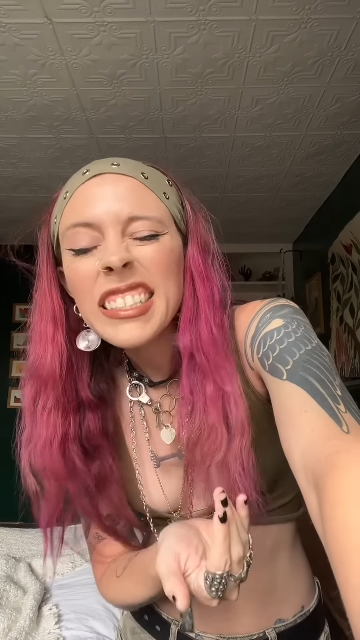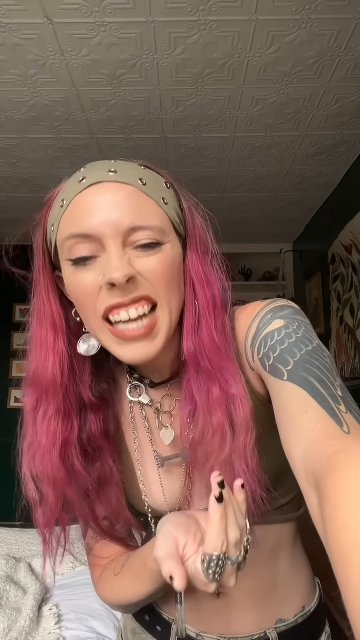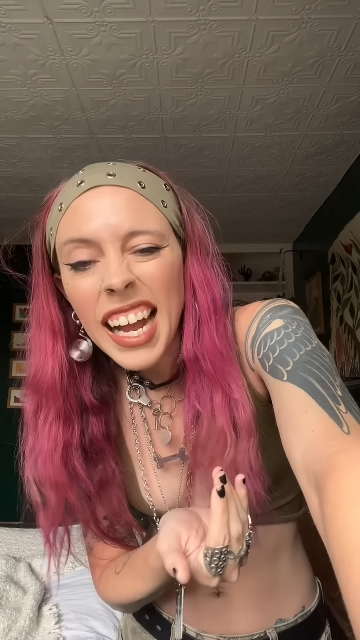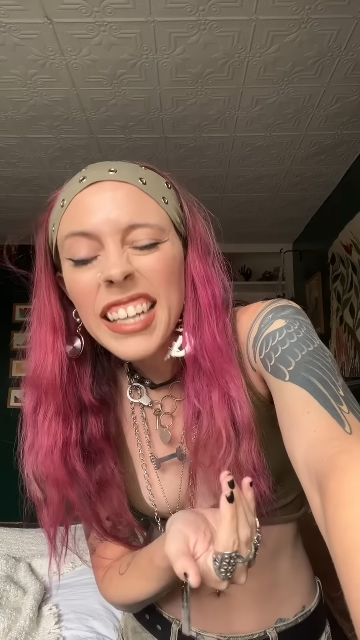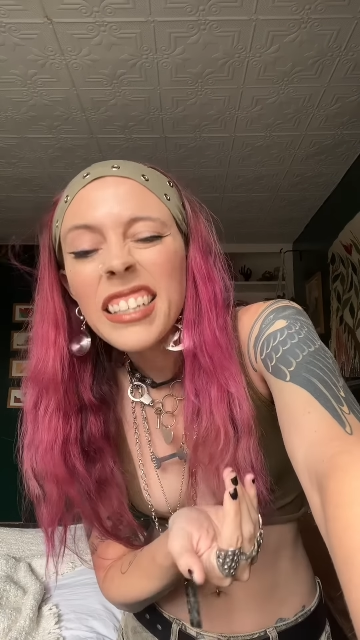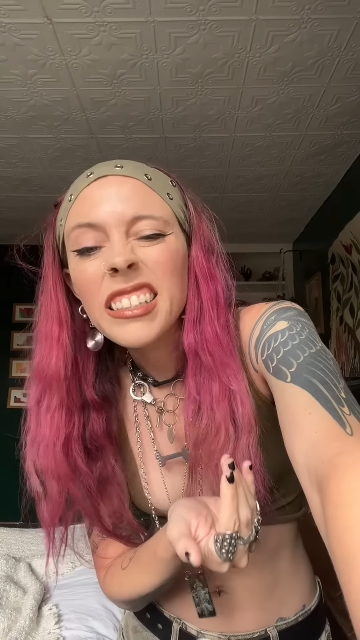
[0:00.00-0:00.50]
of
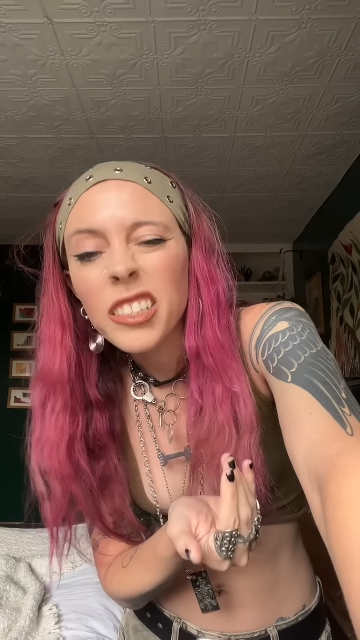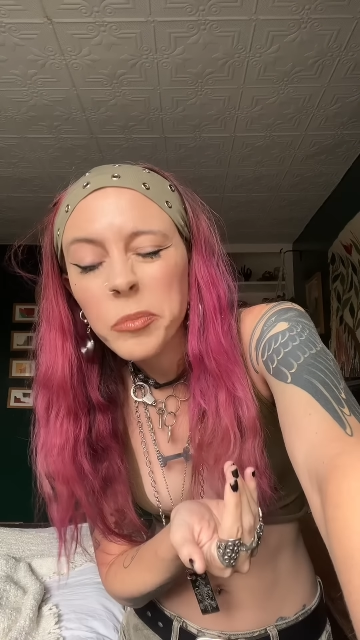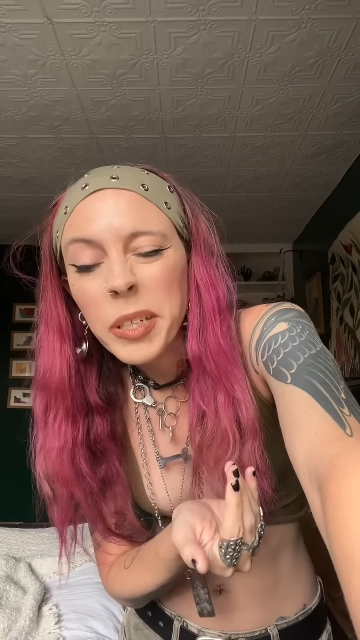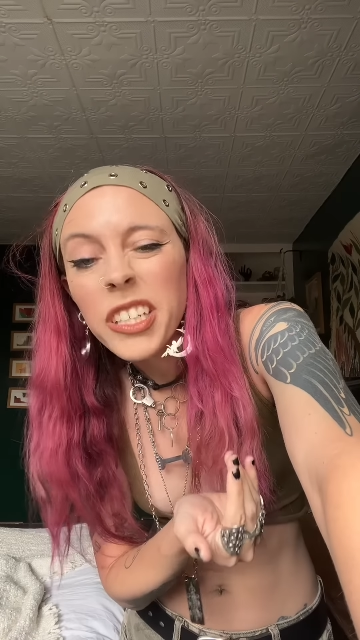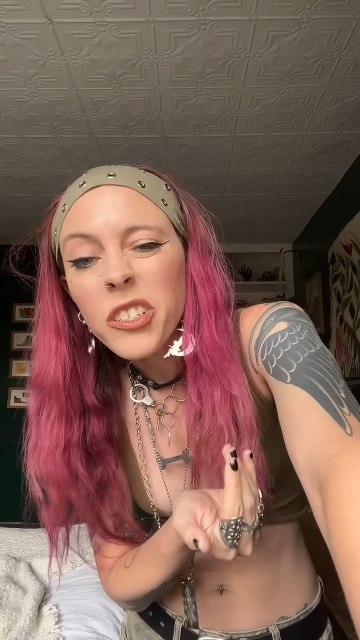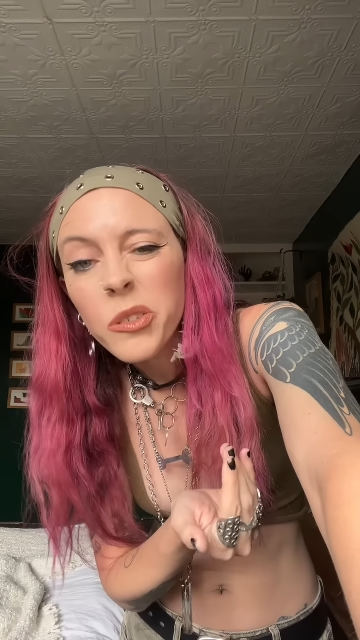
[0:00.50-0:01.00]
dye it a little
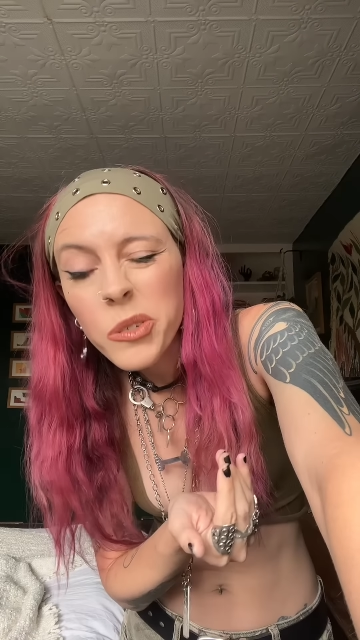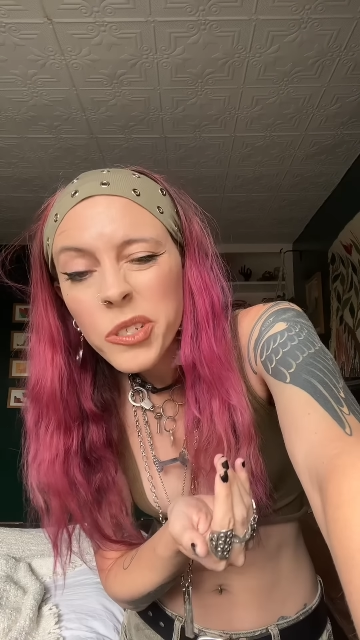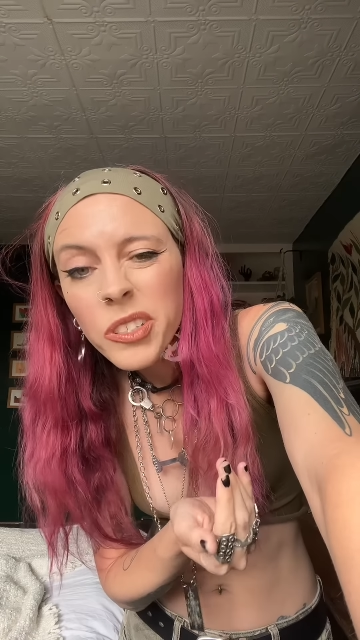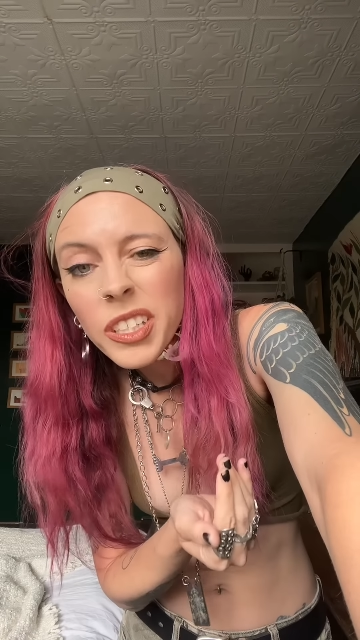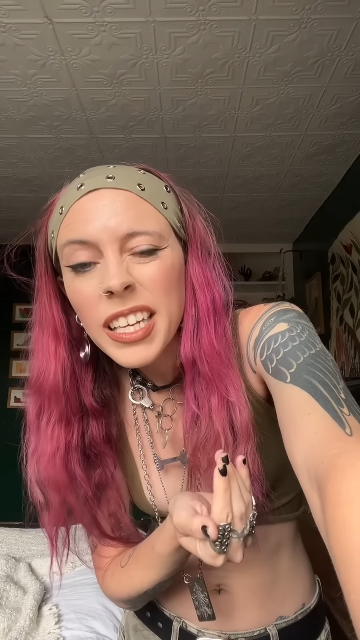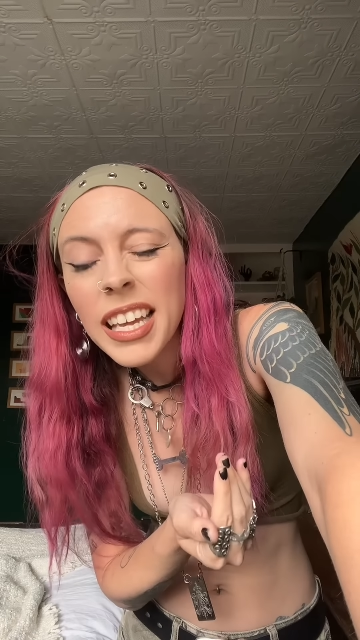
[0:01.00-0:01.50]
bit
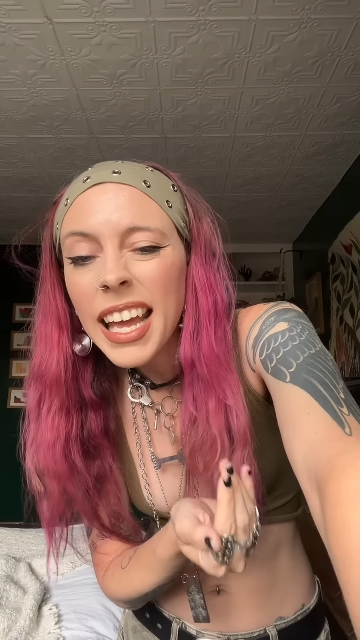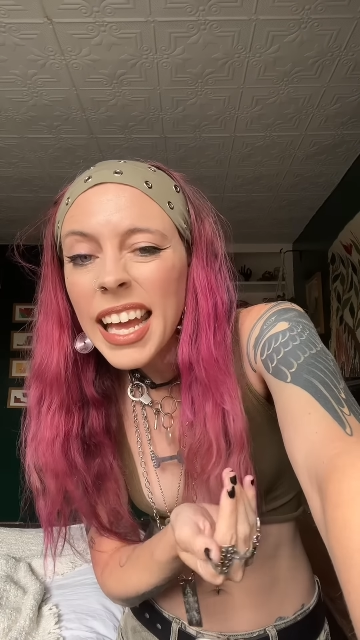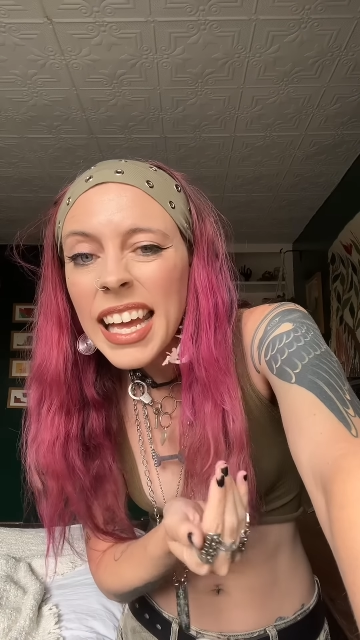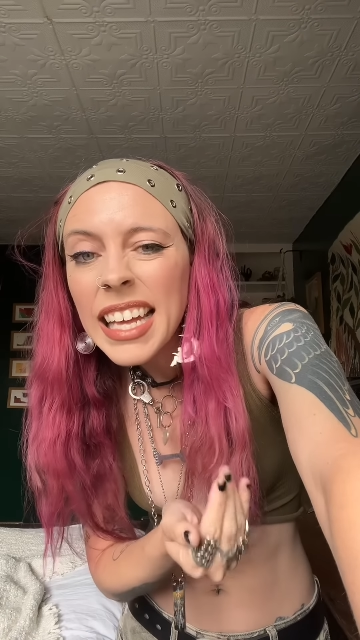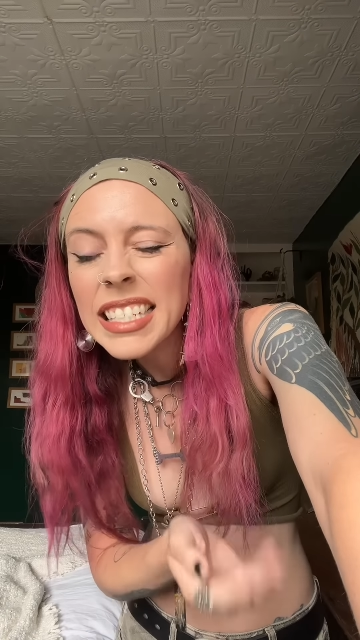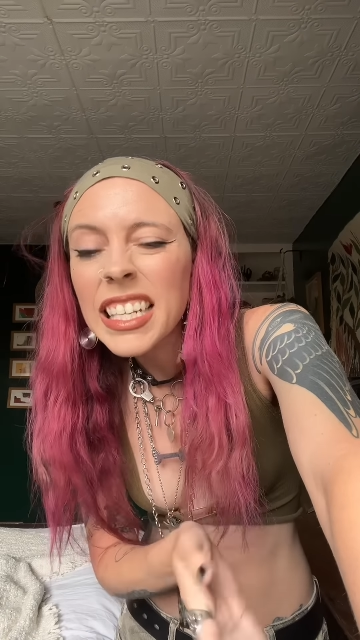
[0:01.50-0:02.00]
usually,
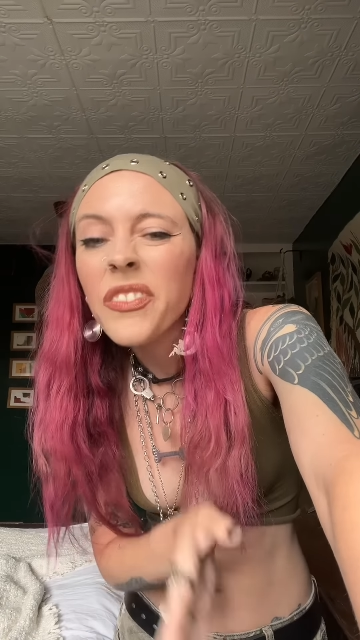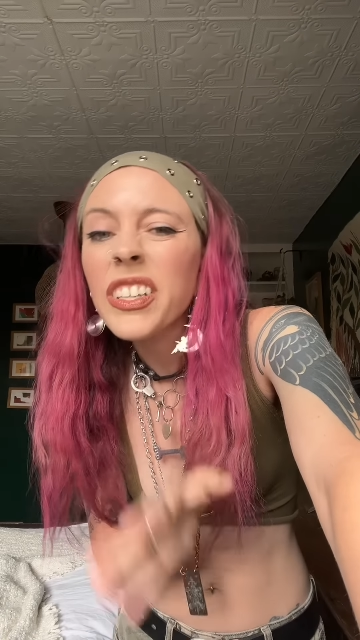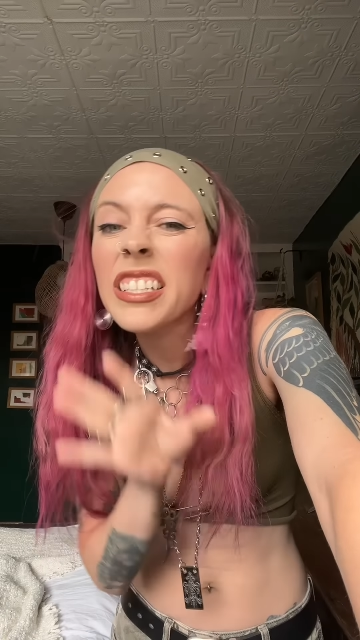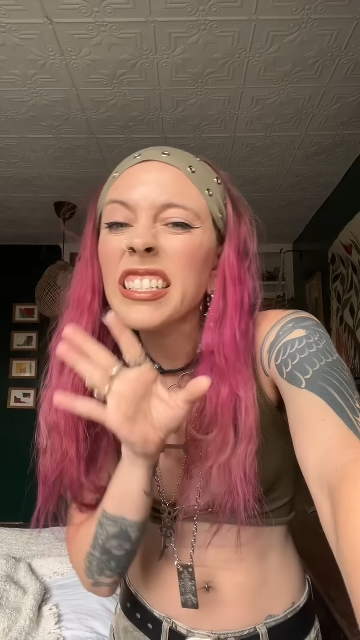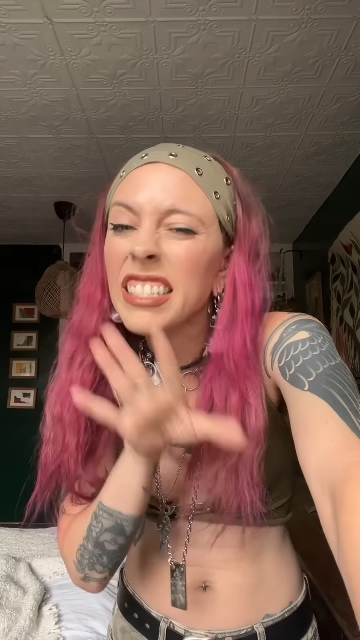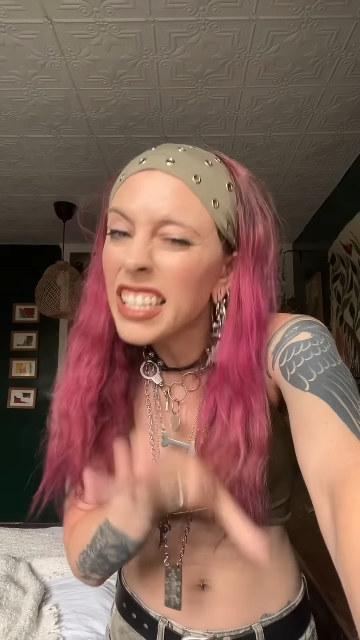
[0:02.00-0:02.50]
and if
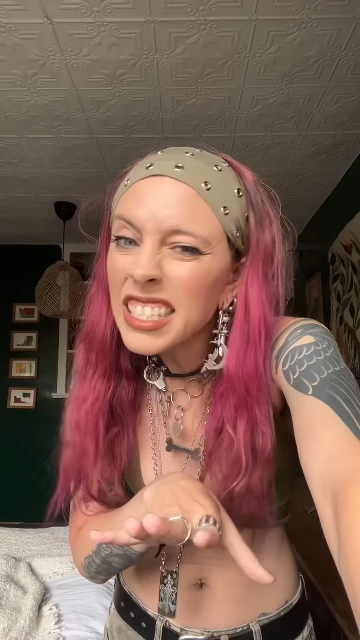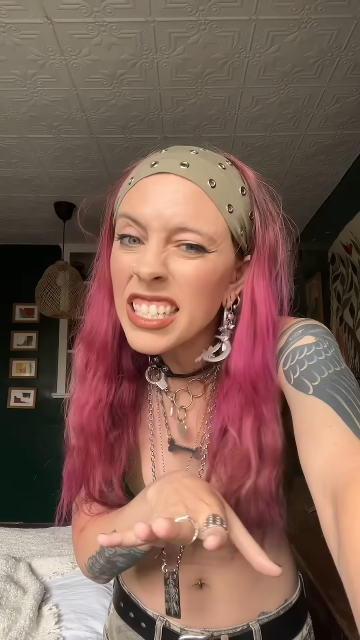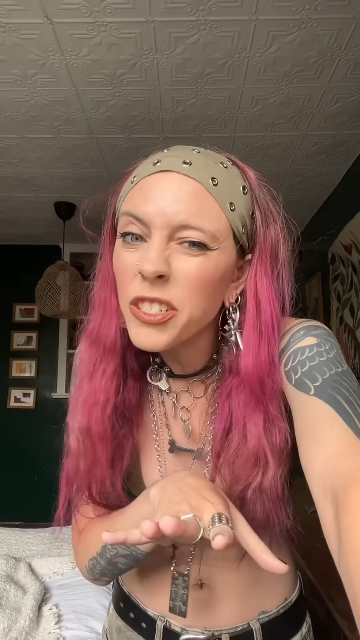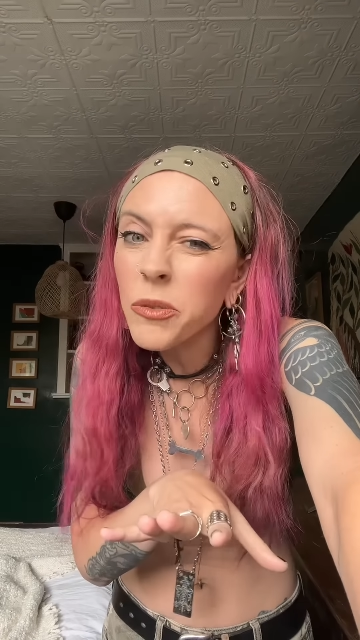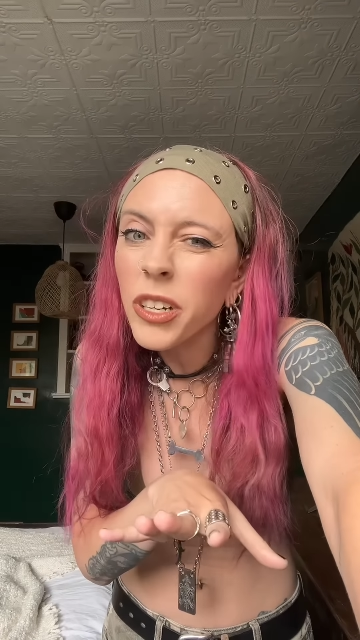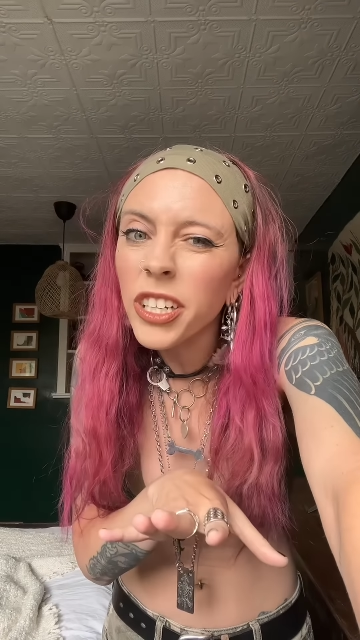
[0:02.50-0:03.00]
it
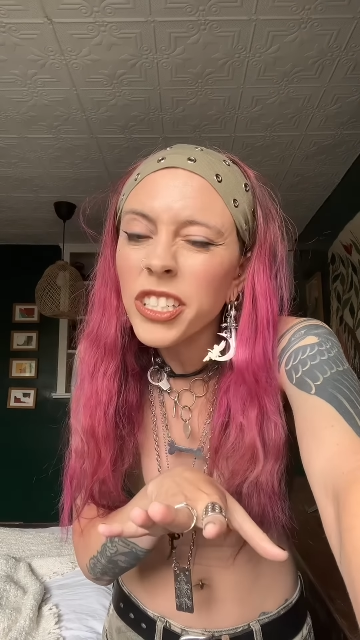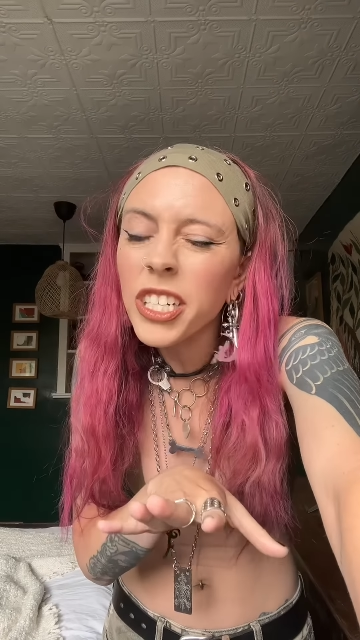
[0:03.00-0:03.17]
doesn't do a good